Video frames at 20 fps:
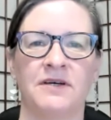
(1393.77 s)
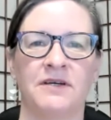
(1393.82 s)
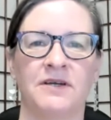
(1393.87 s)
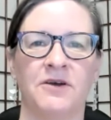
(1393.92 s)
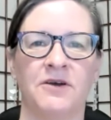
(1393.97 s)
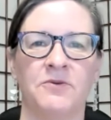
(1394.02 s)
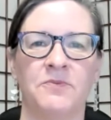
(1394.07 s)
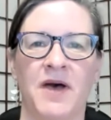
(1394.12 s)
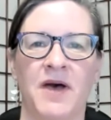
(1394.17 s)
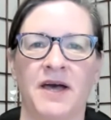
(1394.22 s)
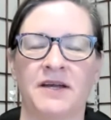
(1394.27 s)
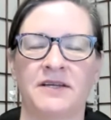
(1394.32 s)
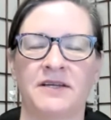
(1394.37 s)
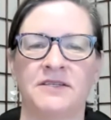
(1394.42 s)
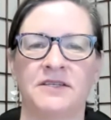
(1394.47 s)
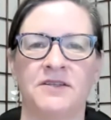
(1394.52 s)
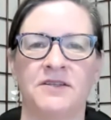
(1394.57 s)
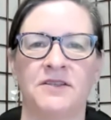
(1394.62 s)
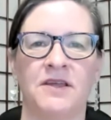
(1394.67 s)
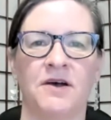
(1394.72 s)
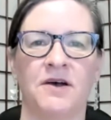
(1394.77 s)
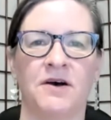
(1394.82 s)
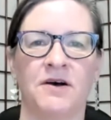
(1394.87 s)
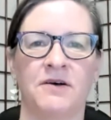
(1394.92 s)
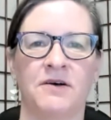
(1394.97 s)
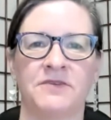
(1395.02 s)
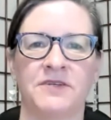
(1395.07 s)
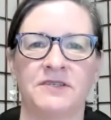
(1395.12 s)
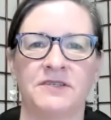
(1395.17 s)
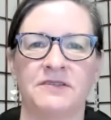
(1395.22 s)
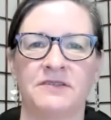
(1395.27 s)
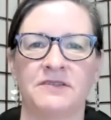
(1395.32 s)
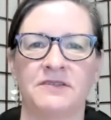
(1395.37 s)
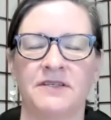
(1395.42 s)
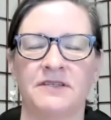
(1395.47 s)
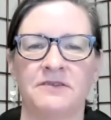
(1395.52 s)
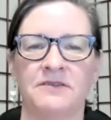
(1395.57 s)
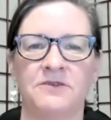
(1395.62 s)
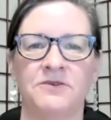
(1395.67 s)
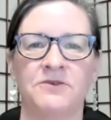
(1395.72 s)
go back to the office
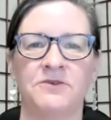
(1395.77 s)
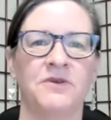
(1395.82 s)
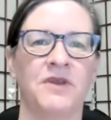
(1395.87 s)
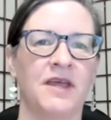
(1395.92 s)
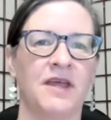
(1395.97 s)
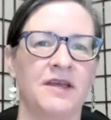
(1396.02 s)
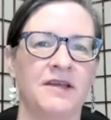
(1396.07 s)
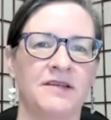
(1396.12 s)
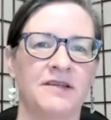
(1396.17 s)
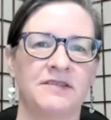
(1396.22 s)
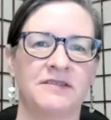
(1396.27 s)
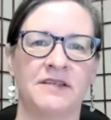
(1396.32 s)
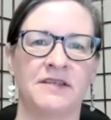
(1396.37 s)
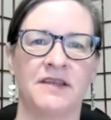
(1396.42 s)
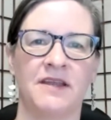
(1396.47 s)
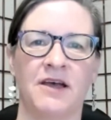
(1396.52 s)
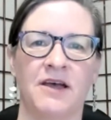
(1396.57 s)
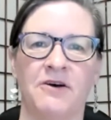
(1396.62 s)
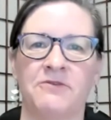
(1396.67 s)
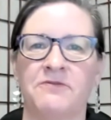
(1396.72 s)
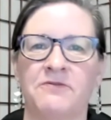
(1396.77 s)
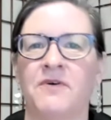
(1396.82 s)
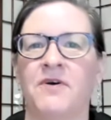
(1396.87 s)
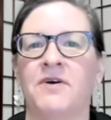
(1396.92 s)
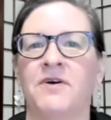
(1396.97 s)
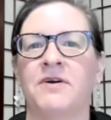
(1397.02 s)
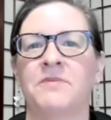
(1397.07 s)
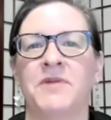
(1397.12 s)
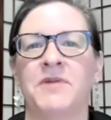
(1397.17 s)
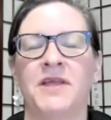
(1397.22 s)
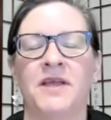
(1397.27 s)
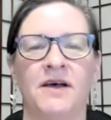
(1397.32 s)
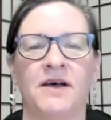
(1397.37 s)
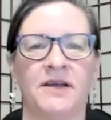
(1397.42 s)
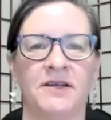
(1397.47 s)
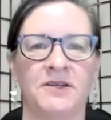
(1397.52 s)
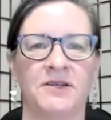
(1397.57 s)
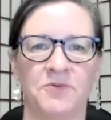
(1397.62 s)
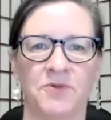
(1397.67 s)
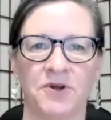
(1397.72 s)
in 2 days, and how far
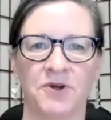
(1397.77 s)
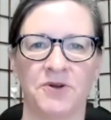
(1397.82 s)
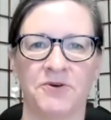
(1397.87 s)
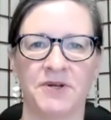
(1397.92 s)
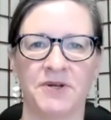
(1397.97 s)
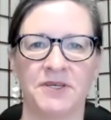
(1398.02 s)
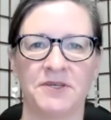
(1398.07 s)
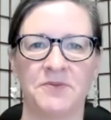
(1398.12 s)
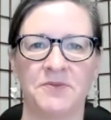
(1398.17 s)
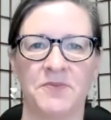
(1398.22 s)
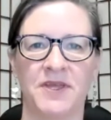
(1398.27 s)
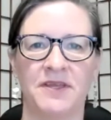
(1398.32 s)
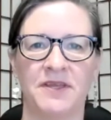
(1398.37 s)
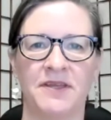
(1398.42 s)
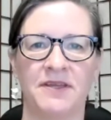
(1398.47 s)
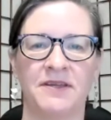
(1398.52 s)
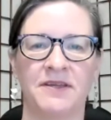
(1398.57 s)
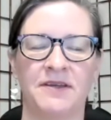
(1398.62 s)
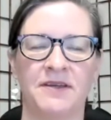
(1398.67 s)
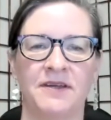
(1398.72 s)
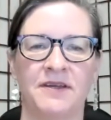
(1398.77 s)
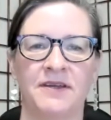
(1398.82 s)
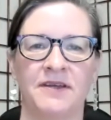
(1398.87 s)
behind we're going to be,